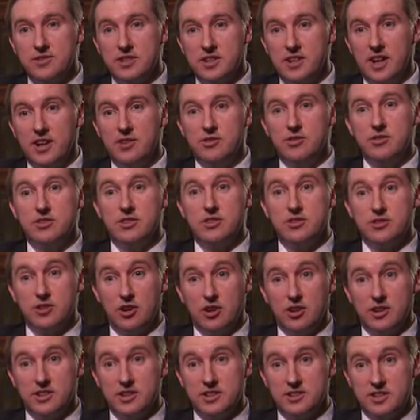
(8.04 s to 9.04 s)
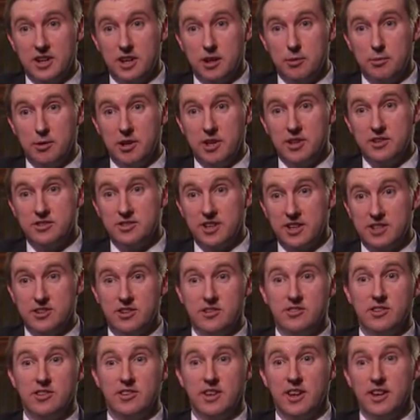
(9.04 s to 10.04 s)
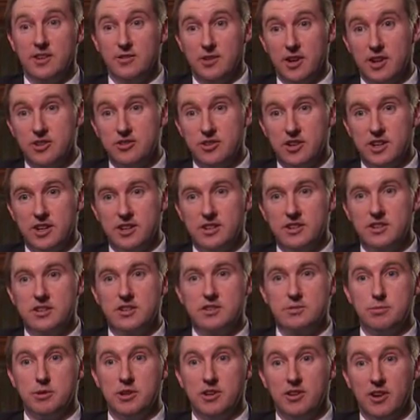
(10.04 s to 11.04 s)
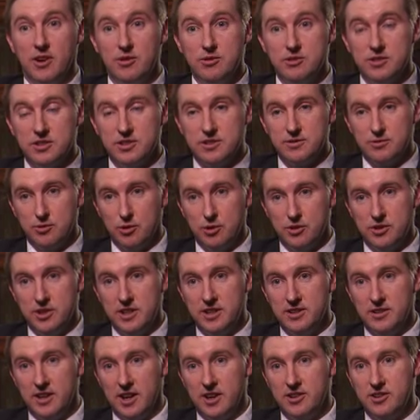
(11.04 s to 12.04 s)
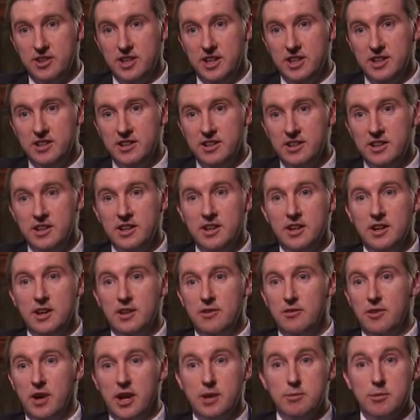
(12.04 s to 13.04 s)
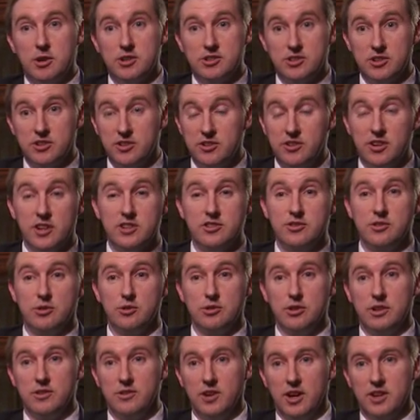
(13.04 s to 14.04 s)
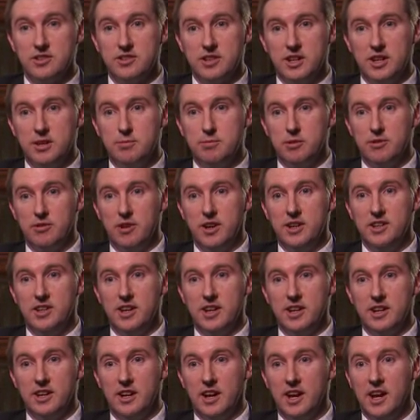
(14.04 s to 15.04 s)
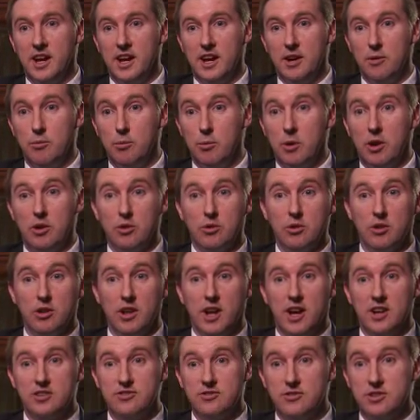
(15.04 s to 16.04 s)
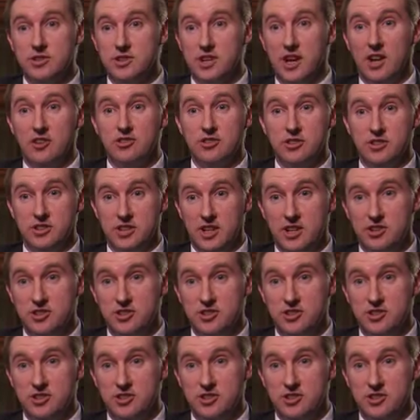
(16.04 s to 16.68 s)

of St Andrews is shortly to celebrate its 600th anniversary. It's been around since 1413, very much a traditional university providing uh, world-class research and